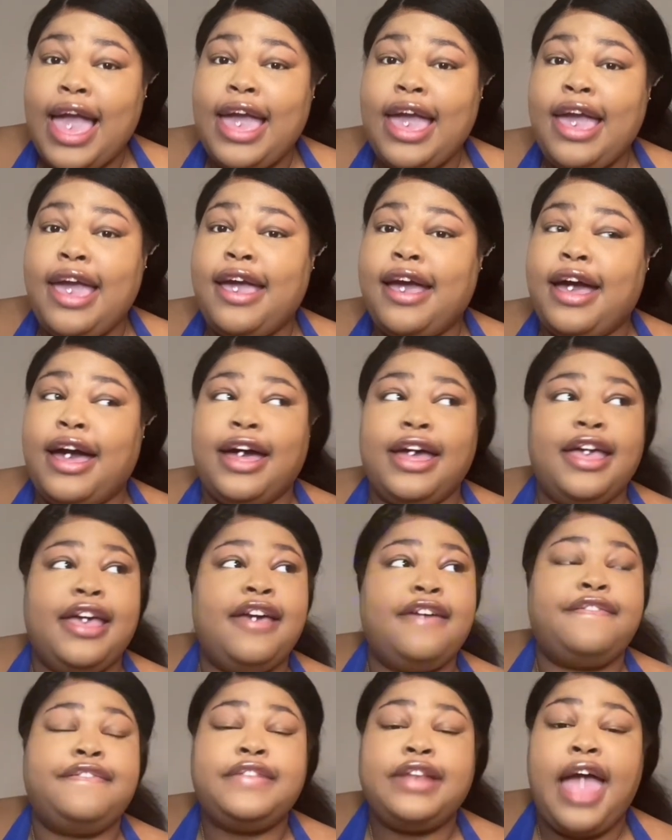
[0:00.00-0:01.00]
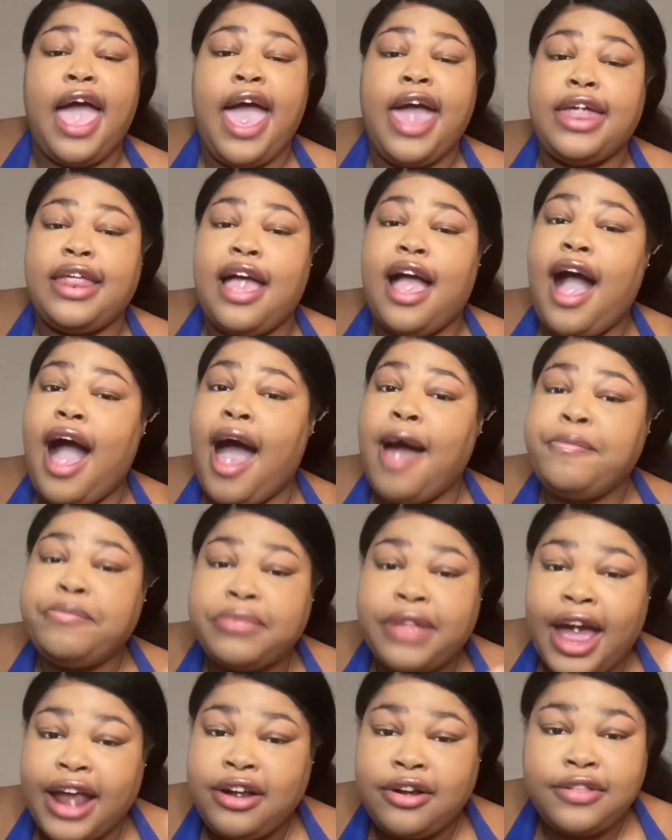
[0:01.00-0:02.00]
If not, I'm
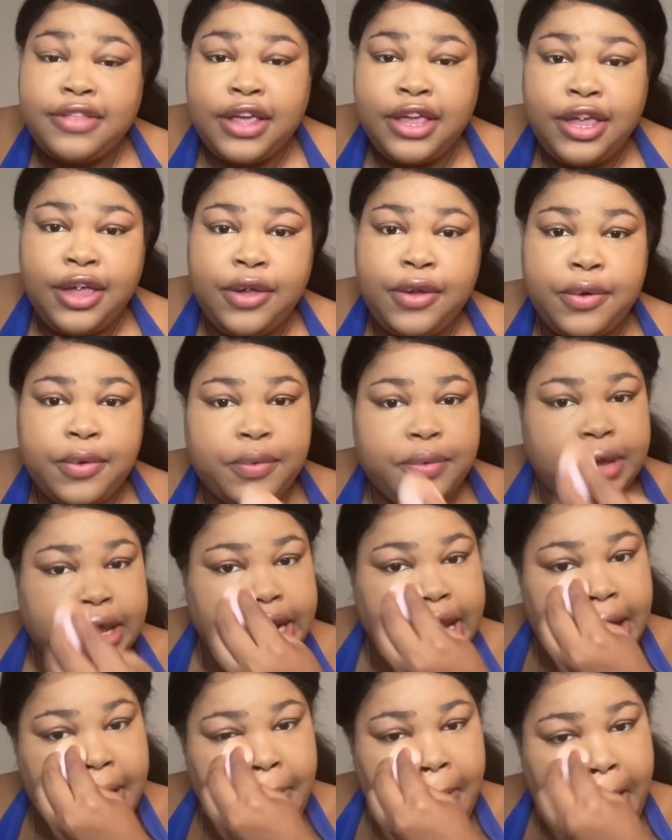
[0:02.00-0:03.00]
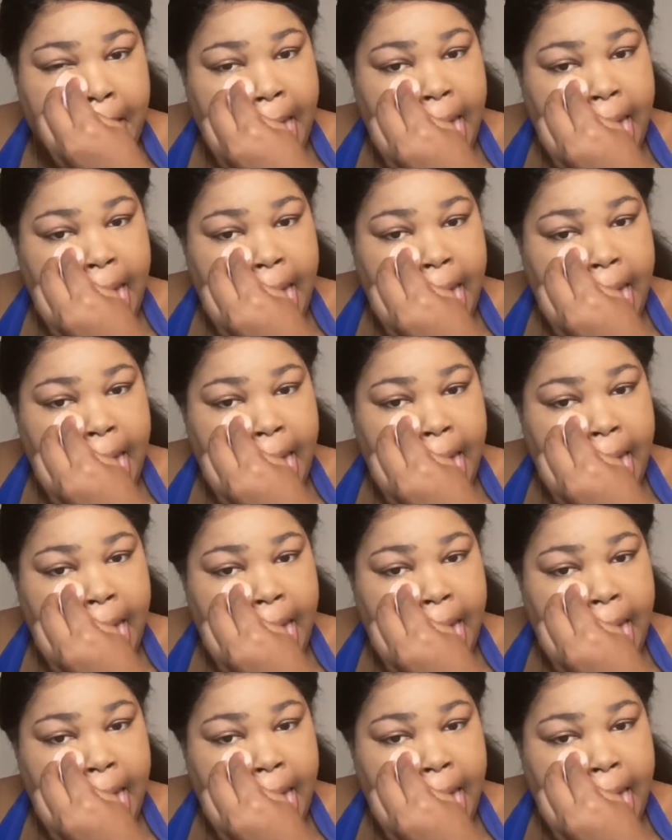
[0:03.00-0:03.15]
whiter than you, you know?